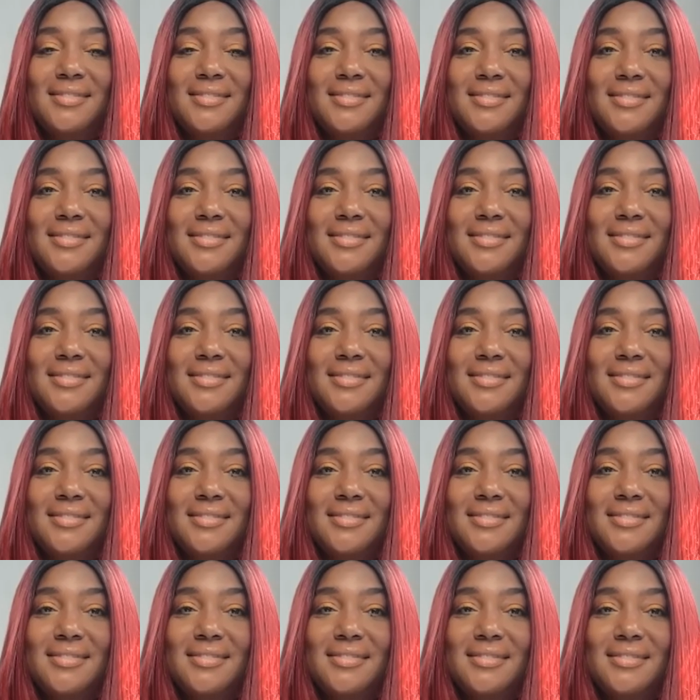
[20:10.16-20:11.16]

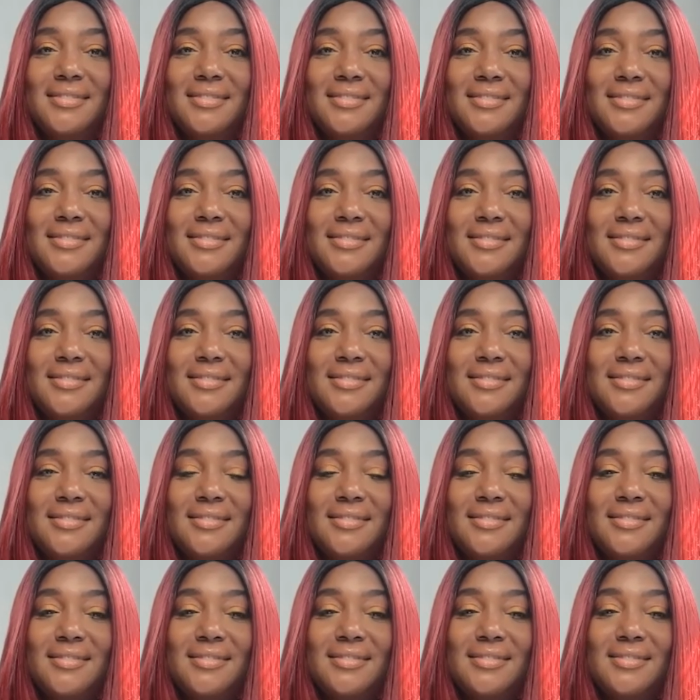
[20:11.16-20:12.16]

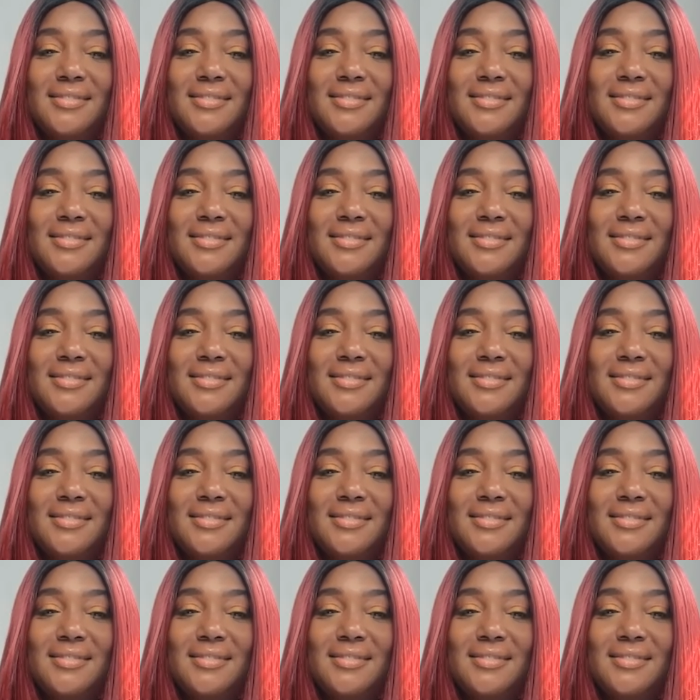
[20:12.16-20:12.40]
This person isn't speaking.